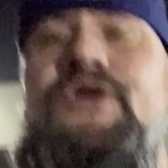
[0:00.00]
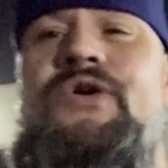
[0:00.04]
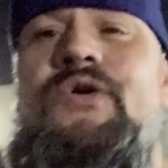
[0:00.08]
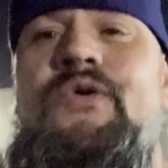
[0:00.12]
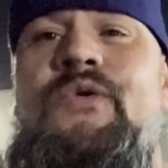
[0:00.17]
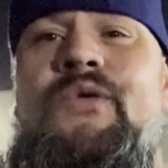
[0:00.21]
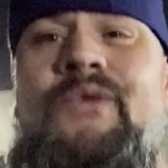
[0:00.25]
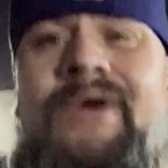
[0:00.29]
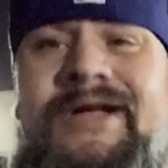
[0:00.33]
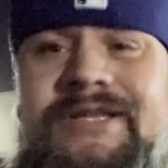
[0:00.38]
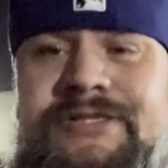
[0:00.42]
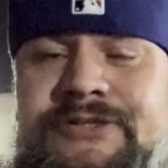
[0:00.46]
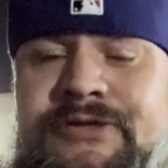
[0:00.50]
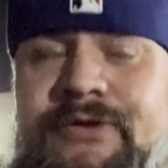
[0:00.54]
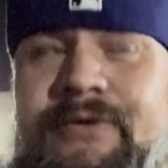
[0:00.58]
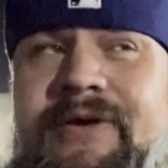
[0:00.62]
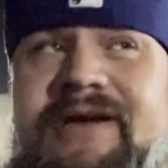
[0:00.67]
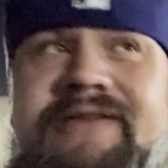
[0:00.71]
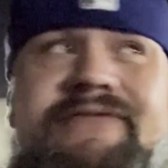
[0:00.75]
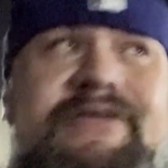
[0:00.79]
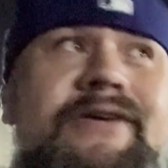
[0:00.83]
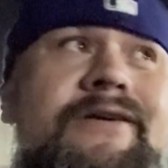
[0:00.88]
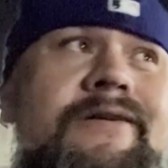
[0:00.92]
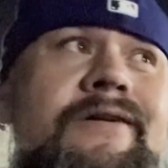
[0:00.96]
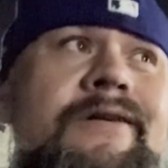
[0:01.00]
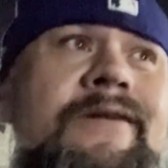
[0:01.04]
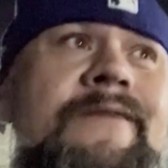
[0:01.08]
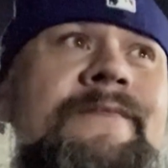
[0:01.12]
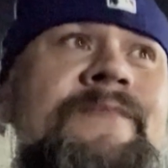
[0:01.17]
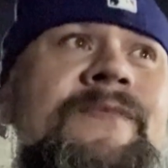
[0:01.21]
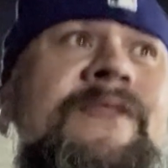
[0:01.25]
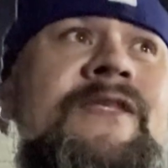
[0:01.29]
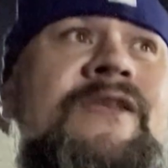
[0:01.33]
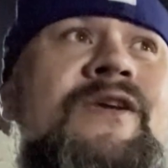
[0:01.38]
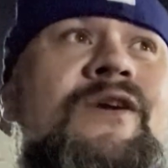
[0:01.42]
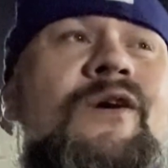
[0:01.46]
whatsoever.
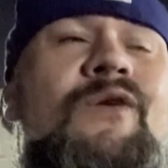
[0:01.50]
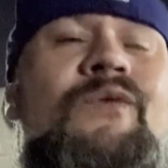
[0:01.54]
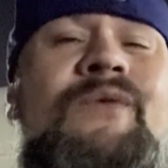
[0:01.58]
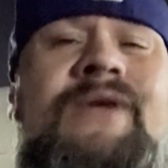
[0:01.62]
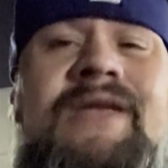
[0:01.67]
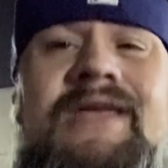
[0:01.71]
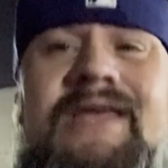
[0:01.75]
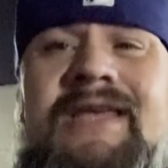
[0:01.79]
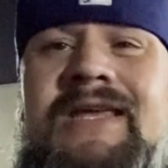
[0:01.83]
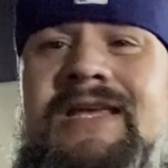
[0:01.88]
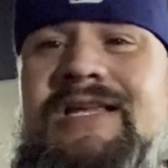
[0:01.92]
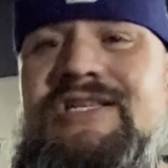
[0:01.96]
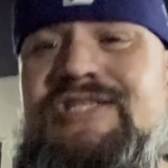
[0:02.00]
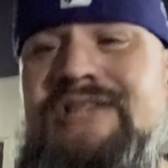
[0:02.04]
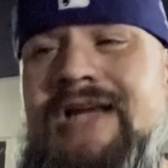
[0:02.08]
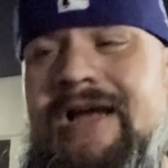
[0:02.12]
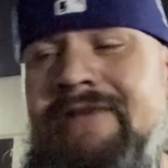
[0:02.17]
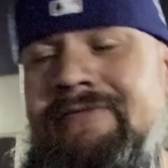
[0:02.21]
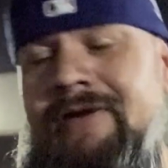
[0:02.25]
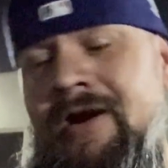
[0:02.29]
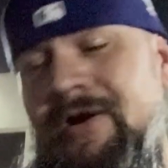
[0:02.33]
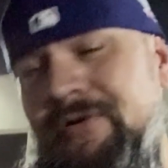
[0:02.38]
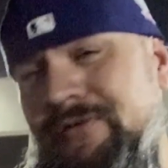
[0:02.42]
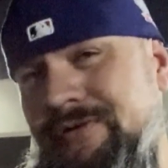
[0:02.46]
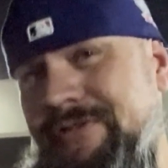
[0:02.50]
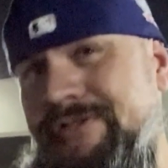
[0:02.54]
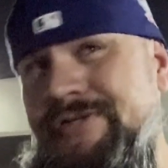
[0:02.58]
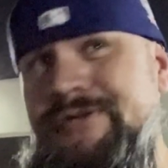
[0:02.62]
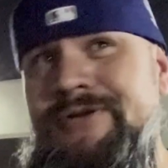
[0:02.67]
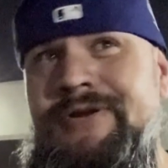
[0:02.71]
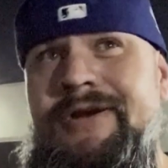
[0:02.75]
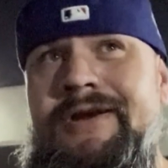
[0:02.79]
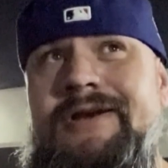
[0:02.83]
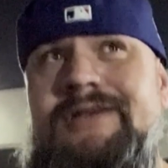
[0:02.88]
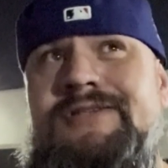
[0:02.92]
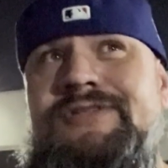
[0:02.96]
We each have our own tuner.